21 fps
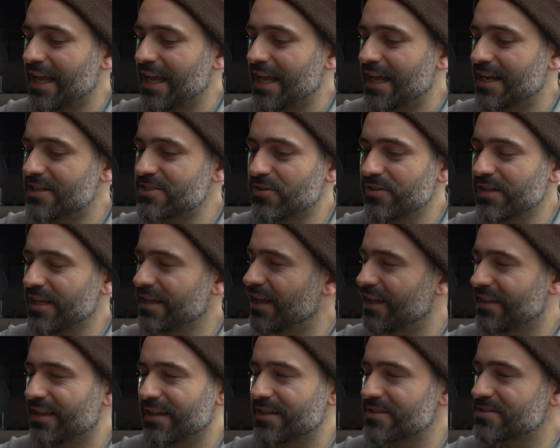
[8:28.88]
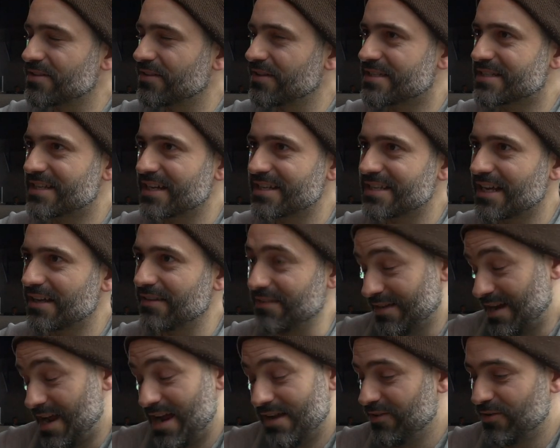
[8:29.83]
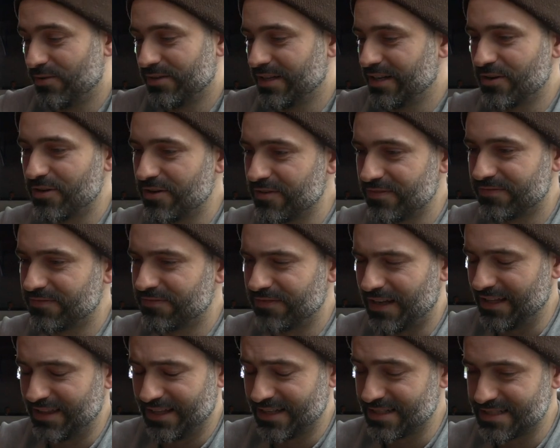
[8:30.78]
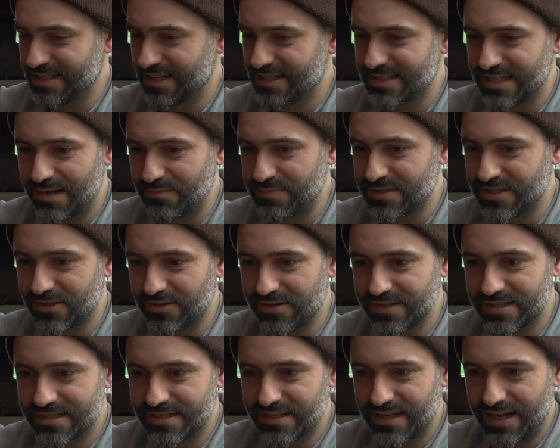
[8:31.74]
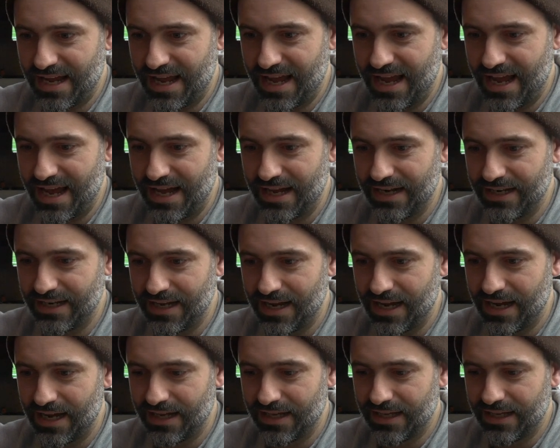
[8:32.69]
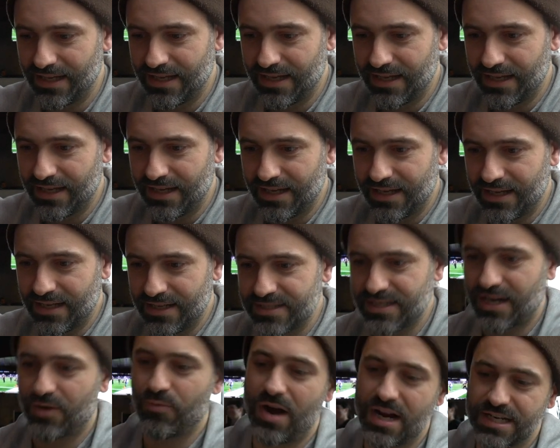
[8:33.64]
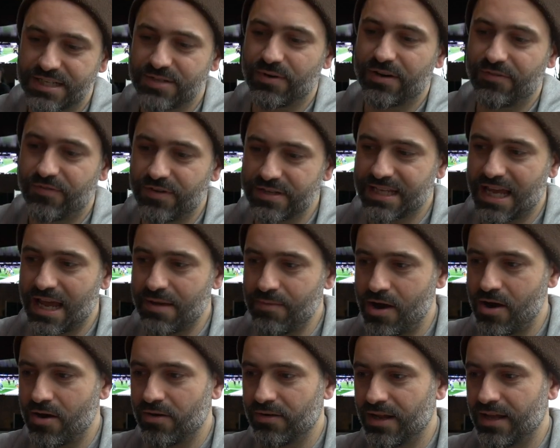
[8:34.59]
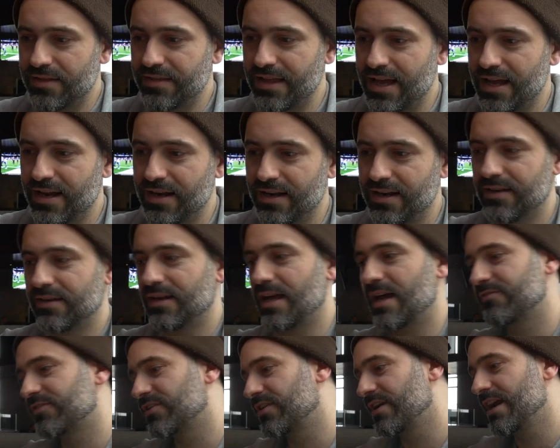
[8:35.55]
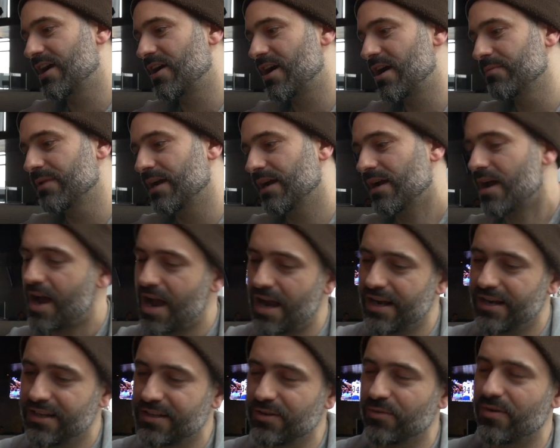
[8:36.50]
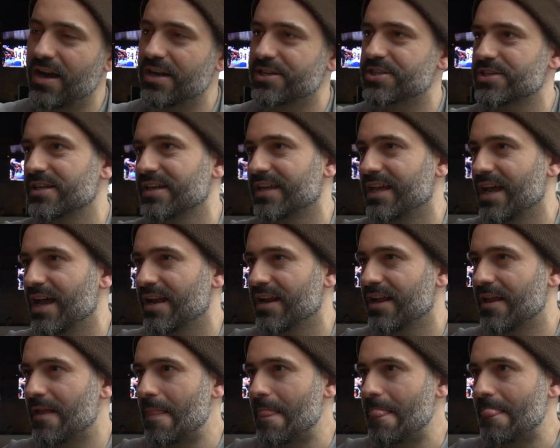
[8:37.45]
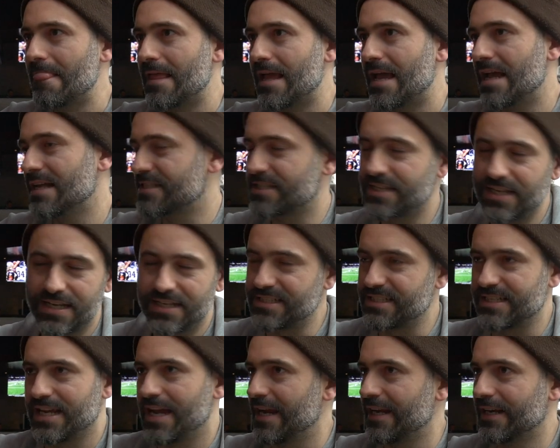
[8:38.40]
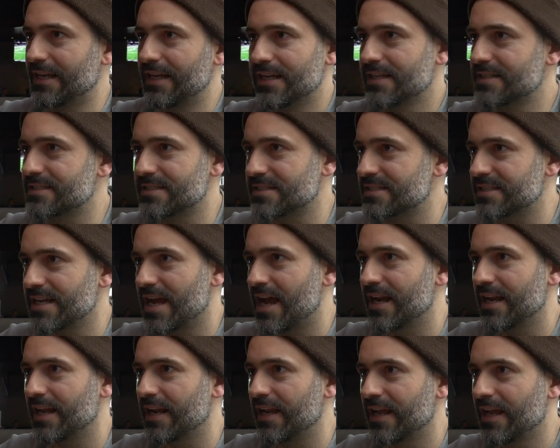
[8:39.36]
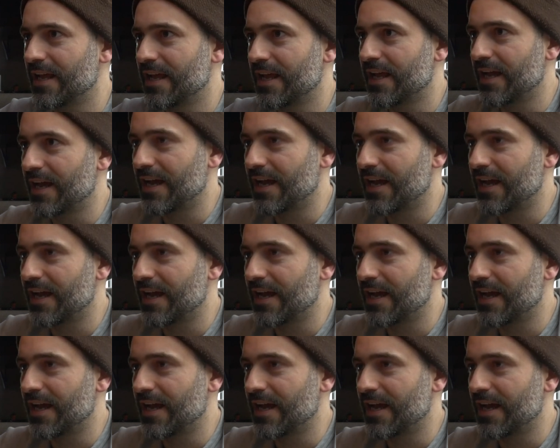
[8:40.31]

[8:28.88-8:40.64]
There's only I think there's only six. I only know of I think six episodes, and uh, so I watched it when it first came out, and then after a year, I'm like, ah, I need to watch it again. It's insane. It's insanity. Okay.